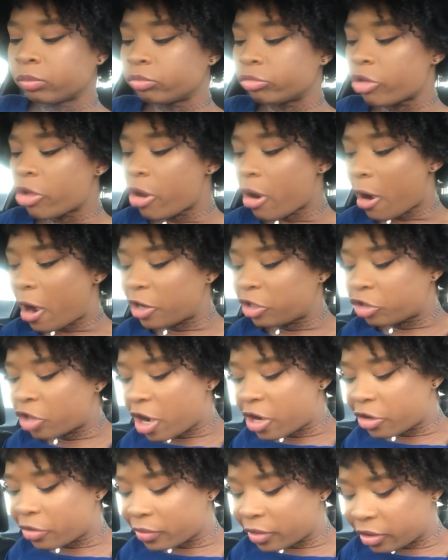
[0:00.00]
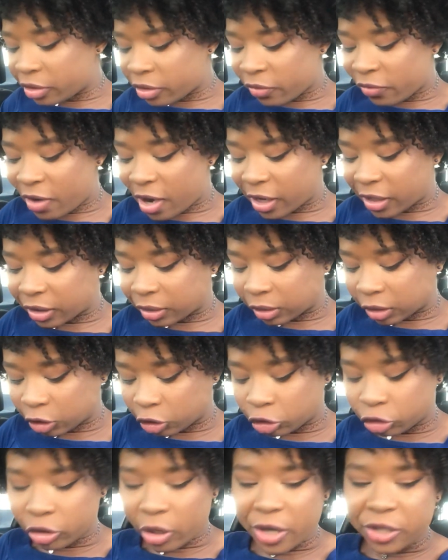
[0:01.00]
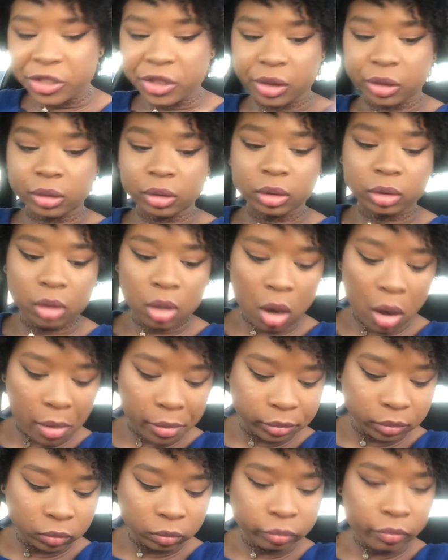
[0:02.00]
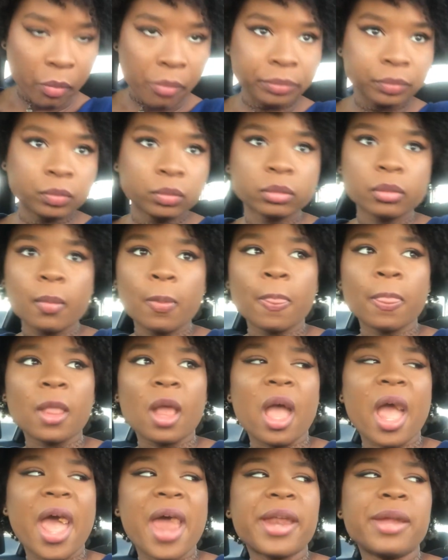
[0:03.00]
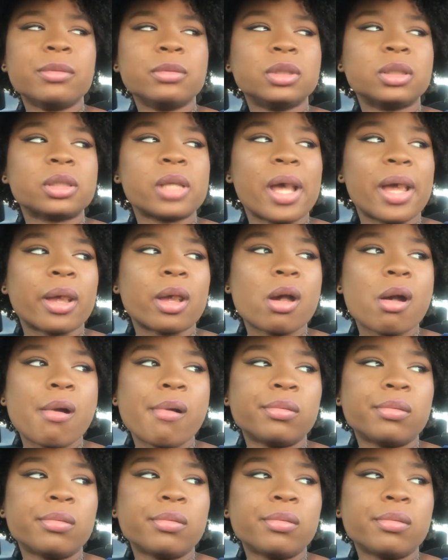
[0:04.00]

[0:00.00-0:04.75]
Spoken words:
you know, I tried to read the fucking instructions, and it was like,